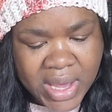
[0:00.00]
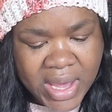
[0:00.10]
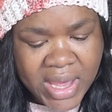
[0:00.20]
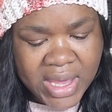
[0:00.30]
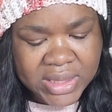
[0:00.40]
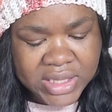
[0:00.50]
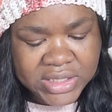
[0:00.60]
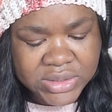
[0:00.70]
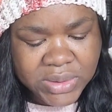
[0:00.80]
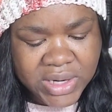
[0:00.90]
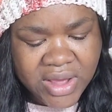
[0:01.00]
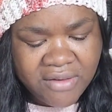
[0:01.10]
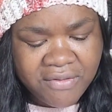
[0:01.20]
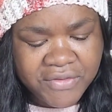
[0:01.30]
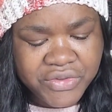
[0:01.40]
and this one
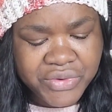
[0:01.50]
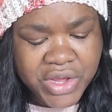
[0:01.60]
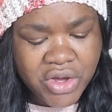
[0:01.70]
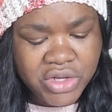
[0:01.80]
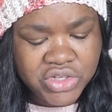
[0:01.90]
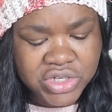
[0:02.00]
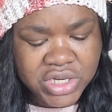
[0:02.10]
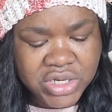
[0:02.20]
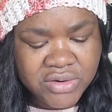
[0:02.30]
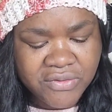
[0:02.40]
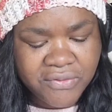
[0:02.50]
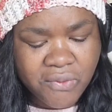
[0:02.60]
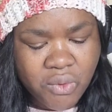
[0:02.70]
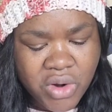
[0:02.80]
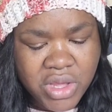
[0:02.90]
have
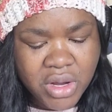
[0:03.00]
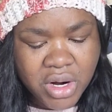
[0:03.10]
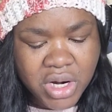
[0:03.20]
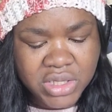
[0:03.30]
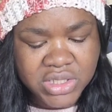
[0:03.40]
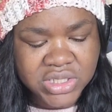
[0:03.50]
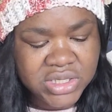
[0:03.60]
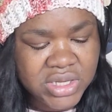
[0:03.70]
304 yards.